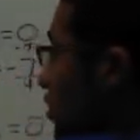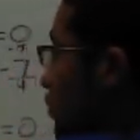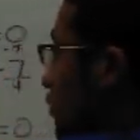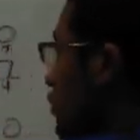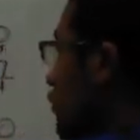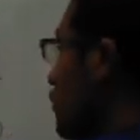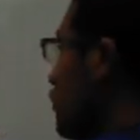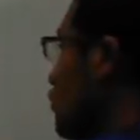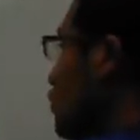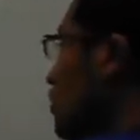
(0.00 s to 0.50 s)
over
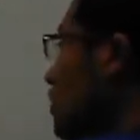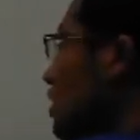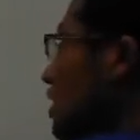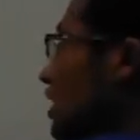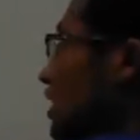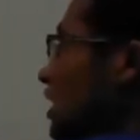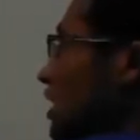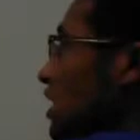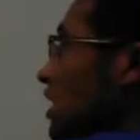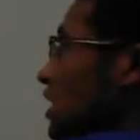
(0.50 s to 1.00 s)
4
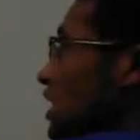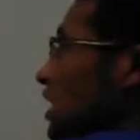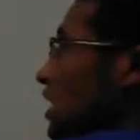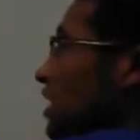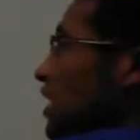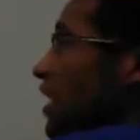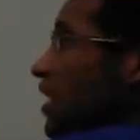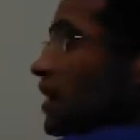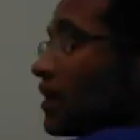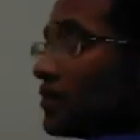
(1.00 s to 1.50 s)
and
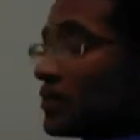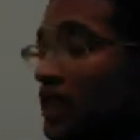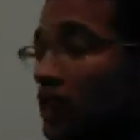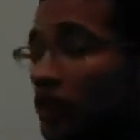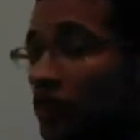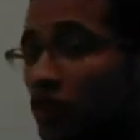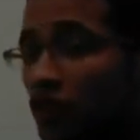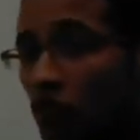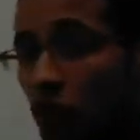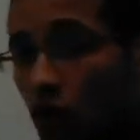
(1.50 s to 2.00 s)
negative 7
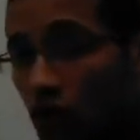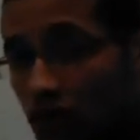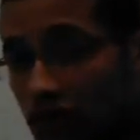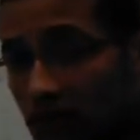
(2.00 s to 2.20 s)
over 4 are the